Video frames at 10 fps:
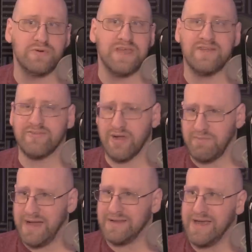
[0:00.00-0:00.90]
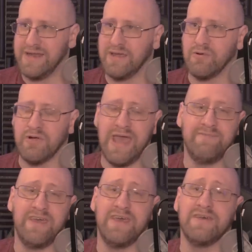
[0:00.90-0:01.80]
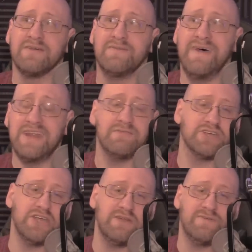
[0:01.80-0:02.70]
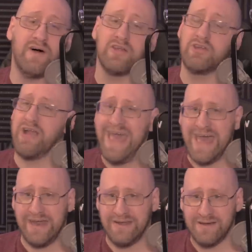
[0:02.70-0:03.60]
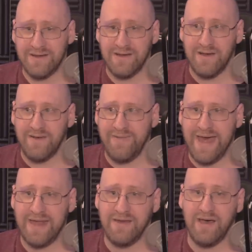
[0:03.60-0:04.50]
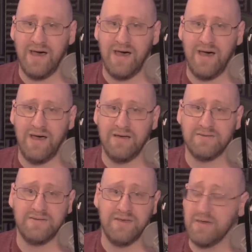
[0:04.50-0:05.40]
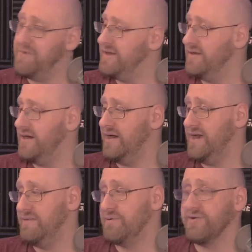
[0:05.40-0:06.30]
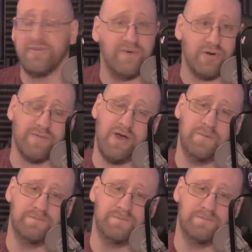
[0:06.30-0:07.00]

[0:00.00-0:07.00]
get struck by lightning or have a vending machine fall on your head than uh, to commit uh, in-person voter fraud.